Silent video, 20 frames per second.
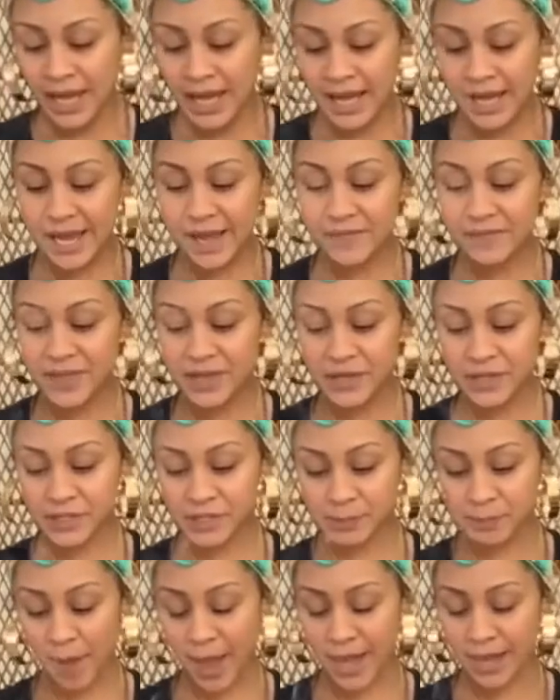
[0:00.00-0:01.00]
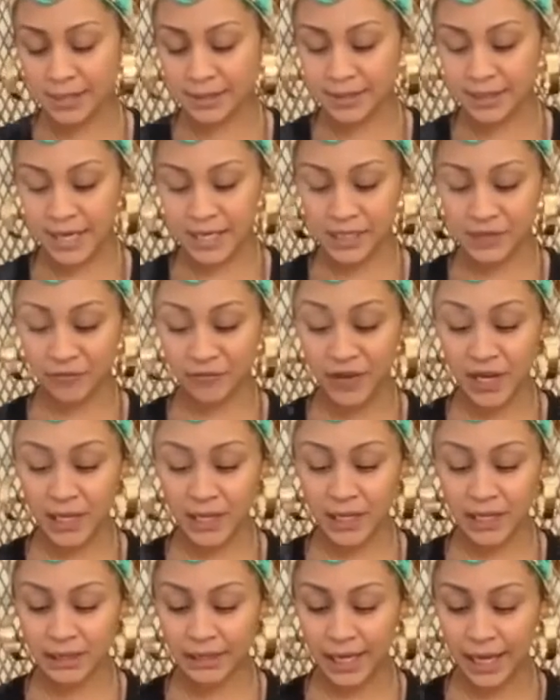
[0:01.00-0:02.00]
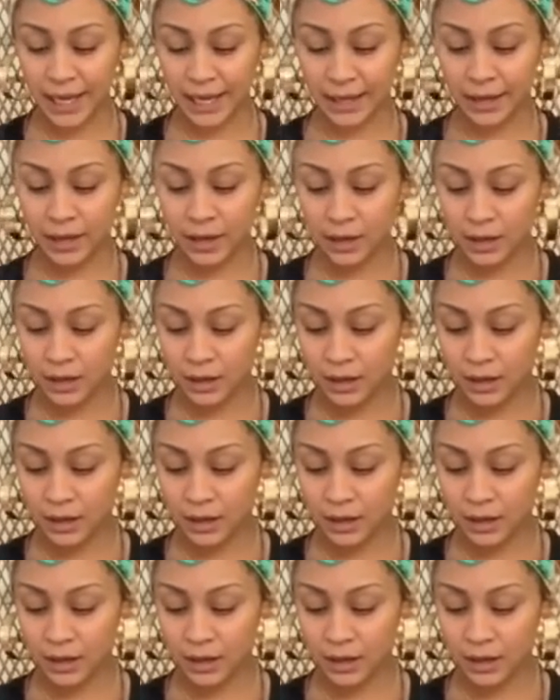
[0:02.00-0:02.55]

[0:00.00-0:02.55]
in this space, it's feeling like